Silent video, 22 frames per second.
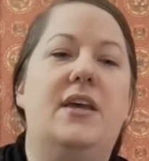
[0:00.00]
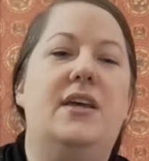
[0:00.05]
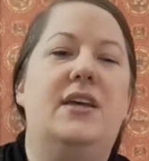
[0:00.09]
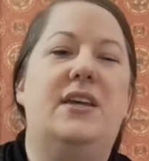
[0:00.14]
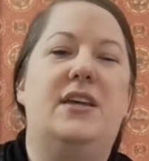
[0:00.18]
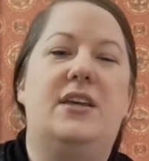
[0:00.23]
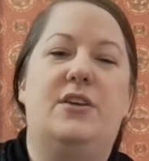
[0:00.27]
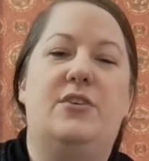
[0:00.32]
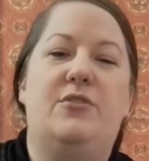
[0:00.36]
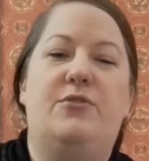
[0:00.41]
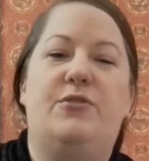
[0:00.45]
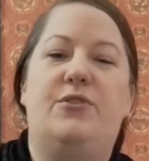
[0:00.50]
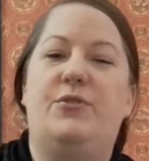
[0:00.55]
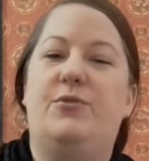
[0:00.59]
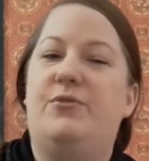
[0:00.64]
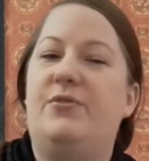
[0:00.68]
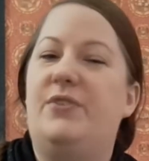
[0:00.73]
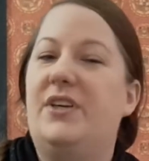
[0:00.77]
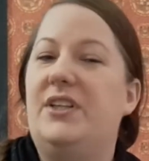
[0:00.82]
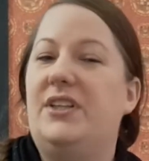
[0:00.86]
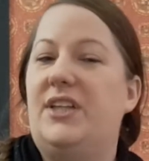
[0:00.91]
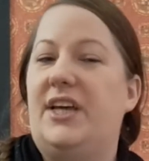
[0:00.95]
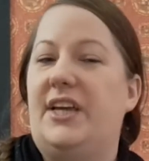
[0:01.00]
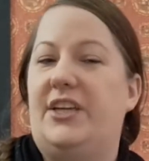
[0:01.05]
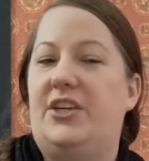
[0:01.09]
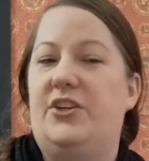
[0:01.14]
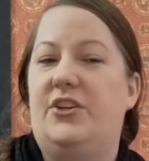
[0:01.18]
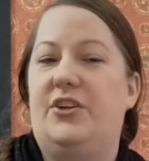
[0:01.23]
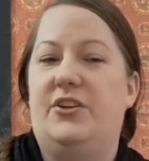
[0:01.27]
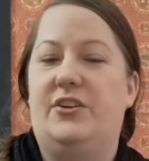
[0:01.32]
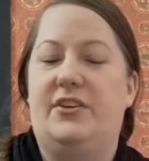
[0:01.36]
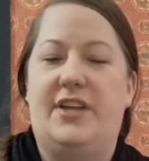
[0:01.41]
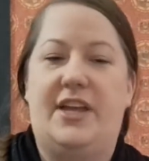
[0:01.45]
If you feel like
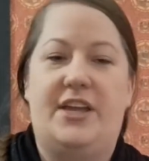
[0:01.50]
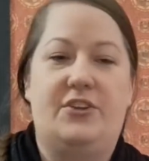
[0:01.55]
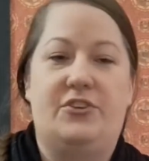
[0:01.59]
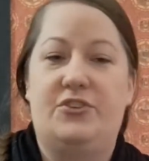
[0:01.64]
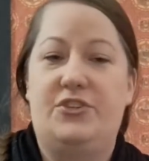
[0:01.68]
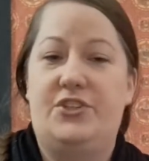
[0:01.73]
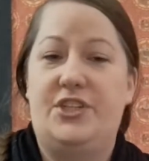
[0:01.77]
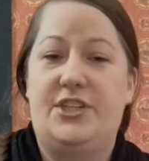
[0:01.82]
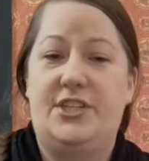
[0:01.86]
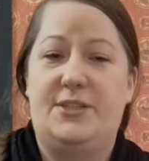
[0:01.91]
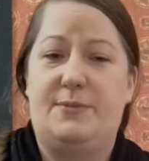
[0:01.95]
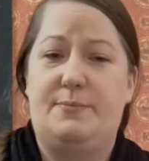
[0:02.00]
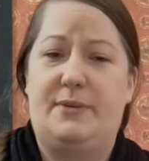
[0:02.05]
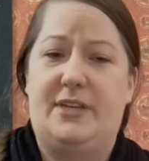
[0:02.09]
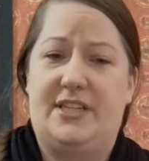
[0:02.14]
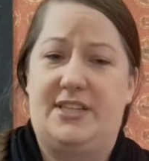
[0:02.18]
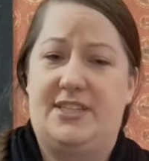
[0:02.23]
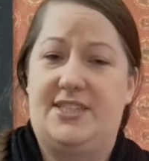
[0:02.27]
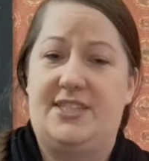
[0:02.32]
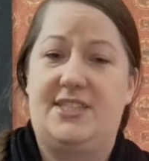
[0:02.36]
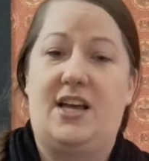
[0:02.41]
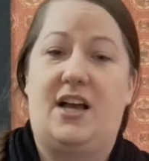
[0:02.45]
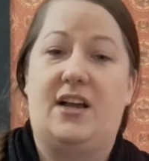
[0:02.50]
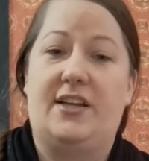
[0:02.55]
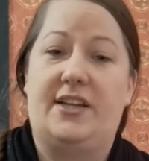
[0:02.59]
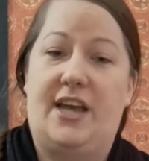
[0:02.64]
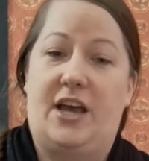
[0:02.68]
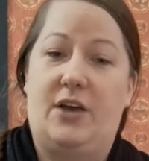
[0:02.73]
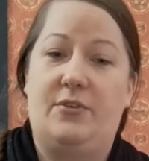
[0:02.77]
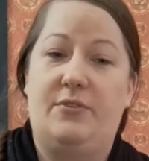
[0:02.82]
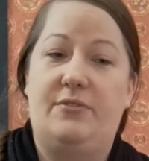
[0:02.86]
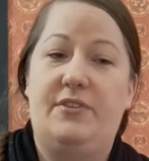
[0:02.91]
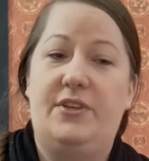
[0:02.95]
your energy is being sucked
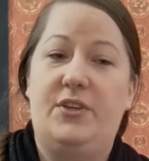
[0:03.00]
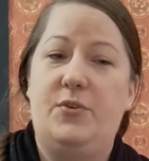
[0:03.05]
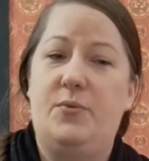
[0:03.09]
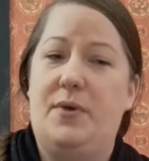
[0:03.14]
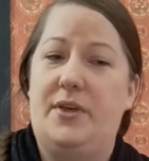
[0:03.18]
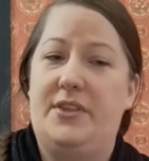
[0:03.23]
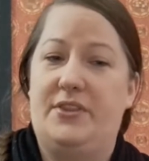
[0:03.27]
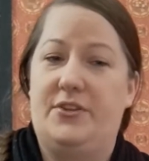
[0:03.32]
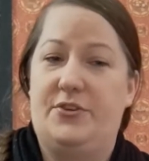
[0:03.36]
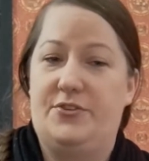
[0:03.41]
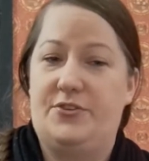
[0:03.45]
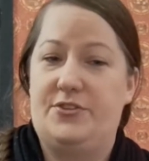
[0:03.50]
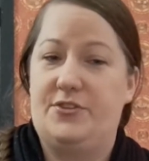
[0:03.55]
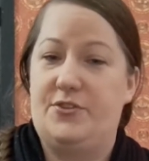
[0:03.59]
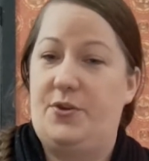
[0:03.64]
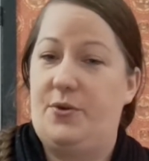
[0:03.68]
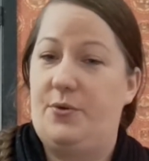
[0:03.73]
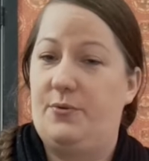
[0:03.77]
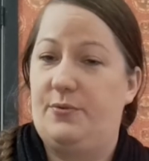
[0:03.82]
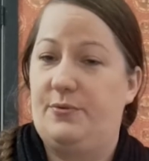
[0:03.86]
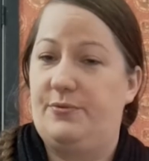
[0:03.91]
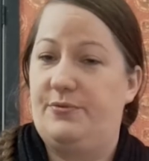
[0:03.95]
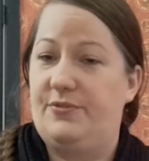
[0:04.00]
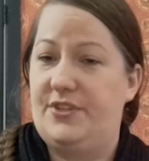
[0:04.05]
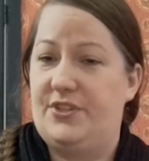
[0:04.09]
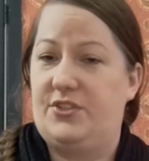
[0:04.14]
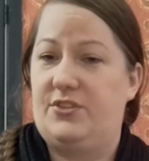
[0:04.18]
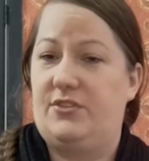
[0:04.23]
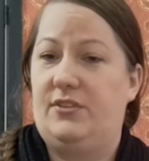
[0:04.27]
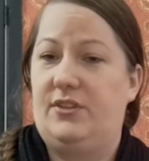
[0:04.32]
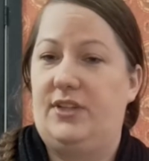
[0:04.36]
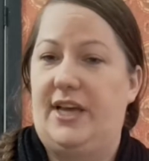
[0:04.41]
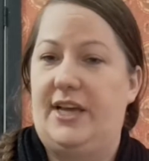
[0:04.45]
out of you and there's no
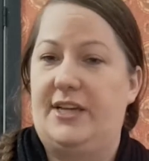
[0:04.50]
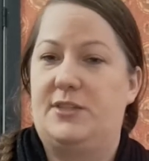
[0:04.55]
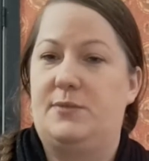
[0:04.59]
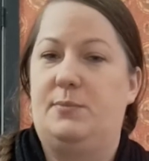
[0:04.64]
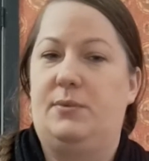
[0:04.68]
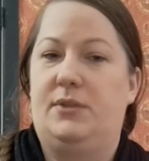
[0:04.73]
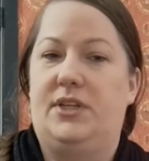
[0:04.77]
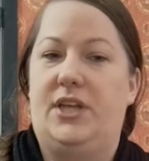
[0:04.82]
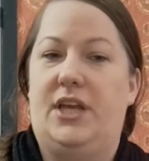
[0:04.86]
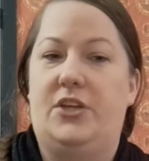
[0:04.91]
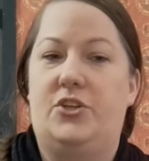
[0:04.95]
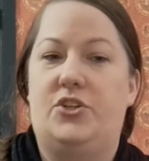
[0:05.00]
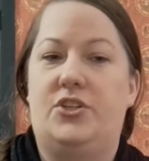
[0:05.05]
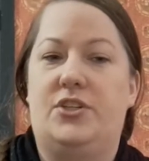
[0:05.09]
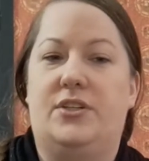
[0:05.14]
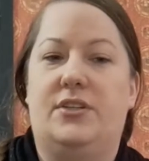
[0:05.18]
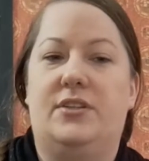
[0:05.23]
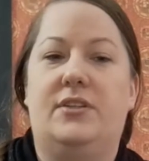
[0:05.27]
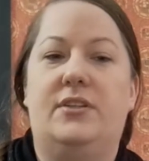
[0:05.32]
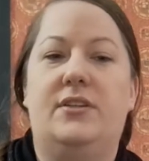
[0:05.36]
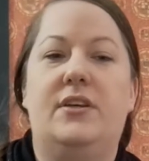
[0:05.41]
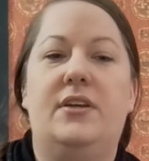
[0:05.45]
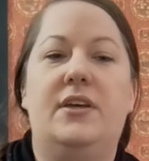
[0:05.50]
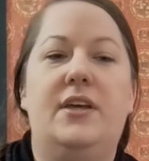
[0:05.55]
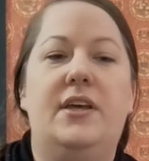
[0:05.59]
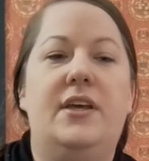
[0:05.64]
physical explanation,